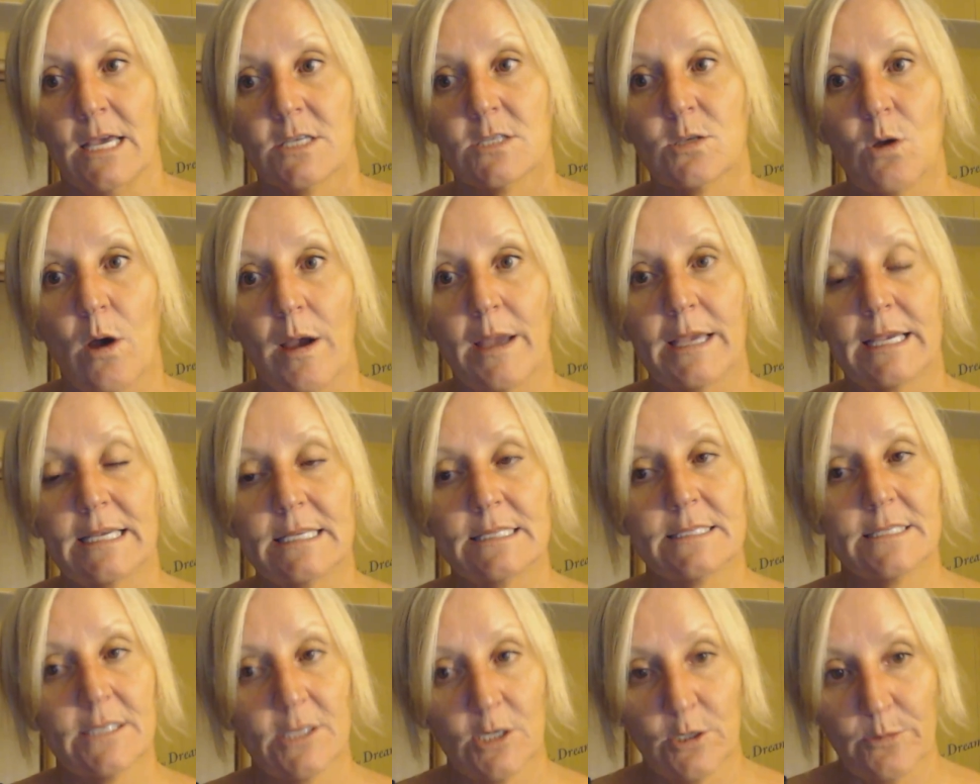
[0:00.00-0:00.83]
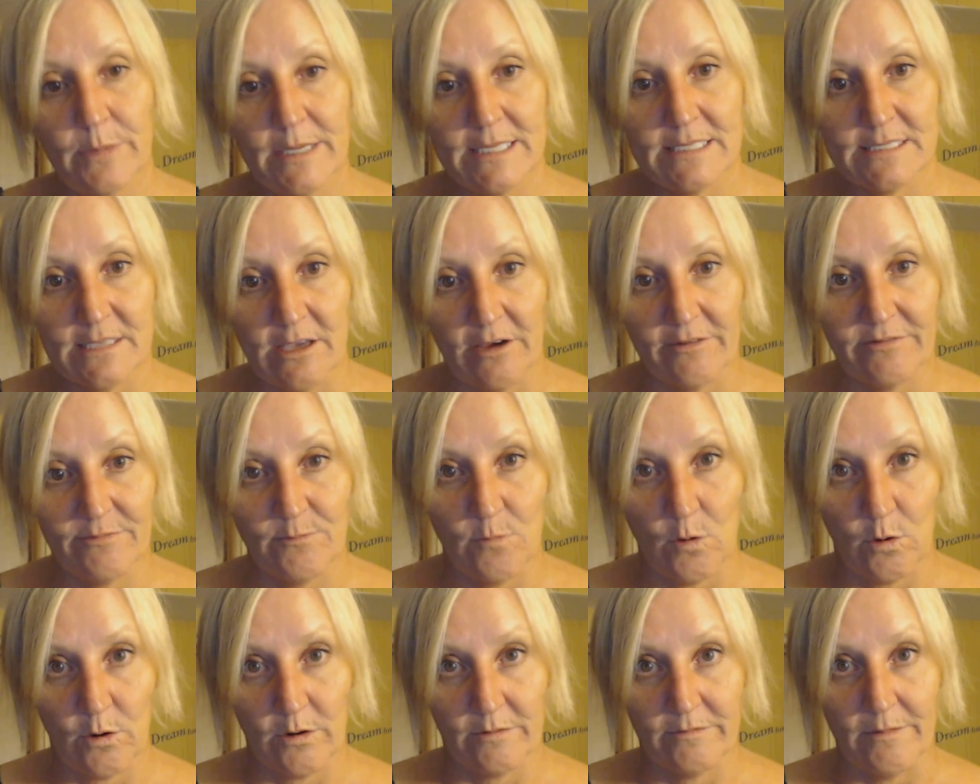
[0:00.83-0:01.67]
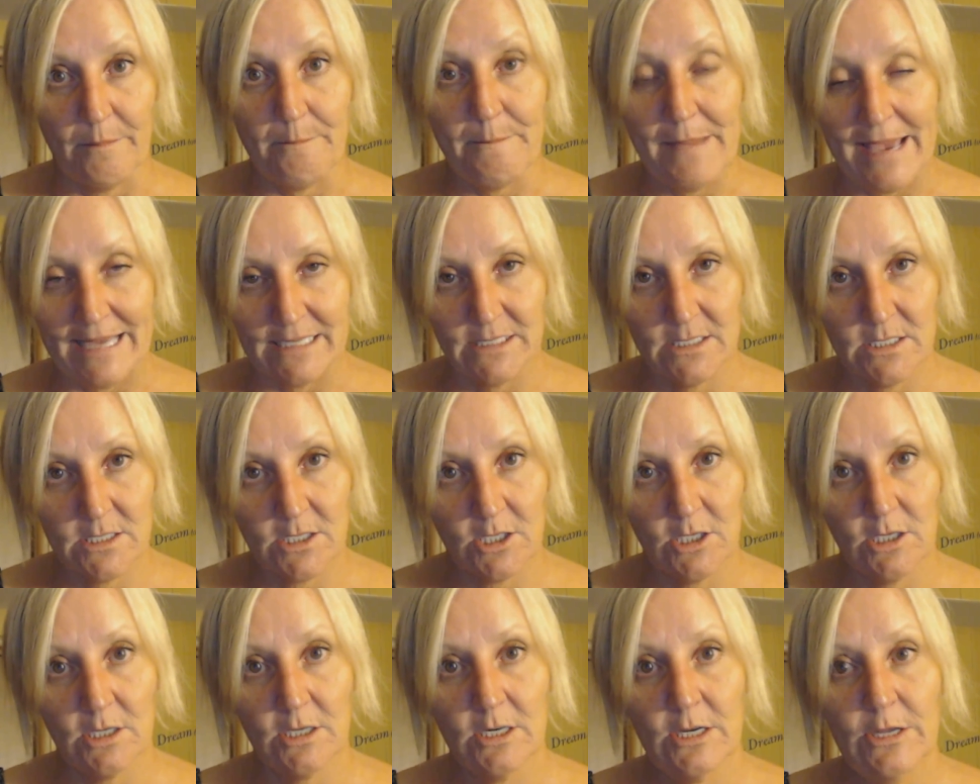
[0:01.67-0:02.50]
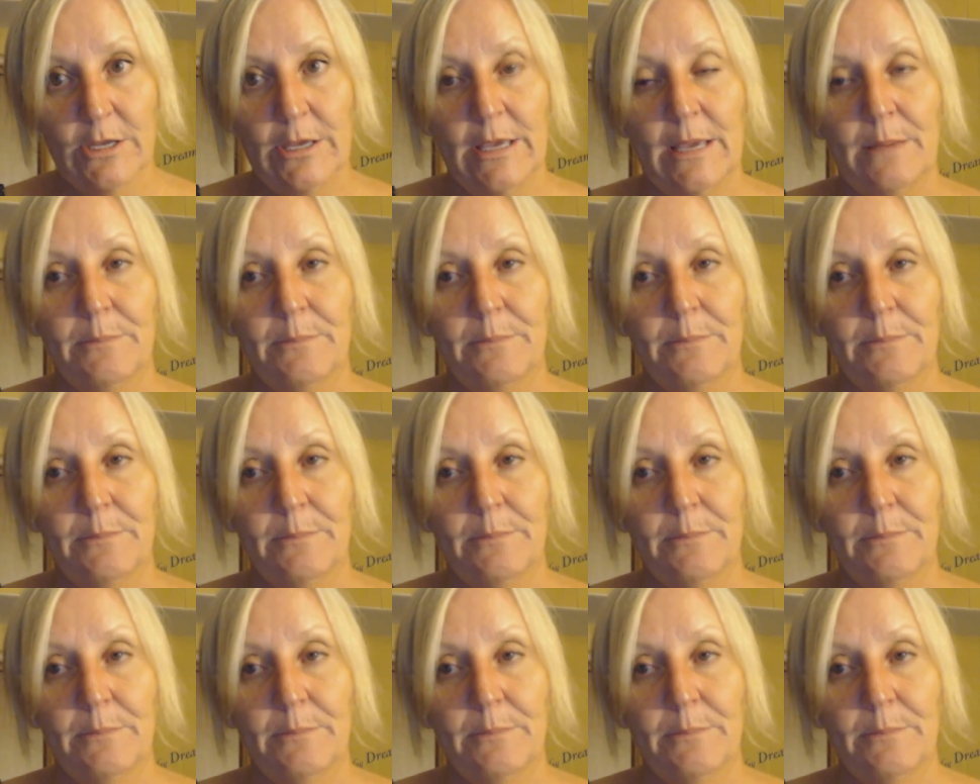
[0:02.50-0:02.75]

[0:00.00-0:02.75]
So I consider myself more of a mentor,